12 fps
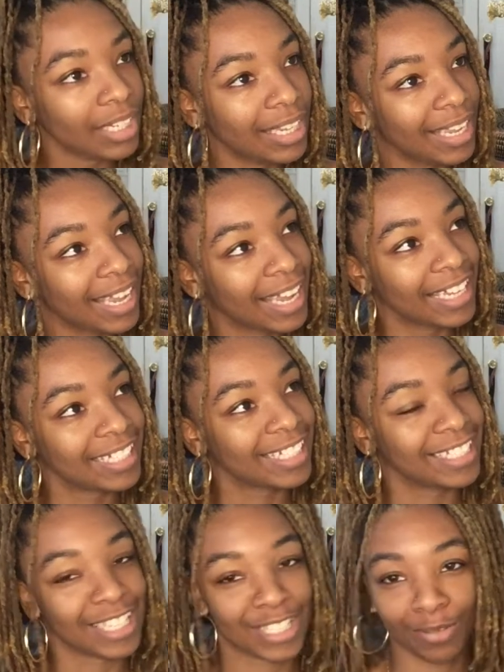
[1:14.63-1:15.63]
And he
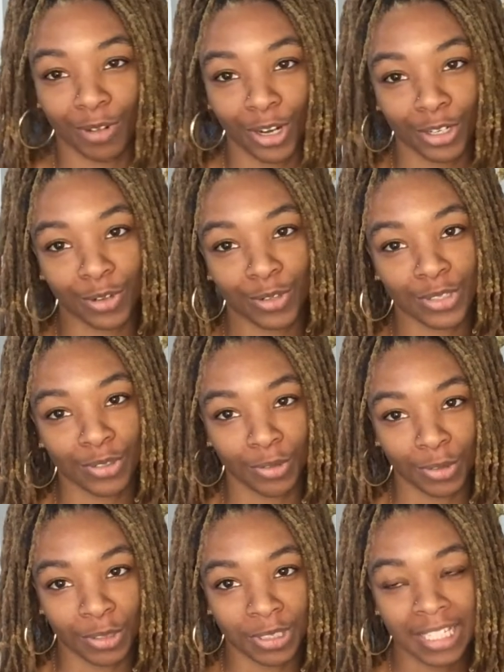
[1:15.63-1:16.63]
doesn't want her to go to
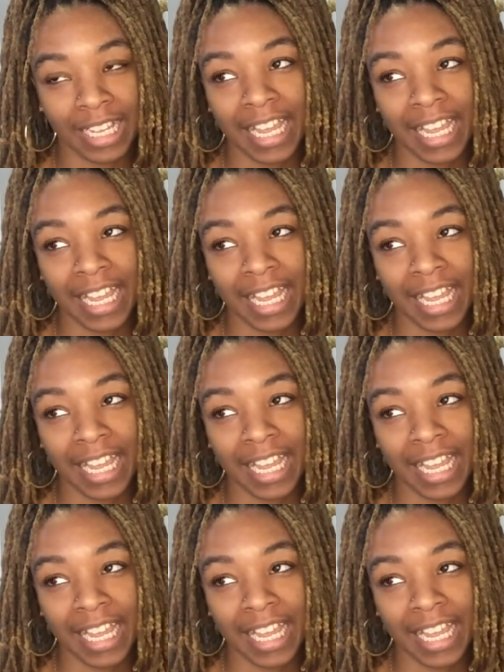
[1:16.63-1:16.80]
school.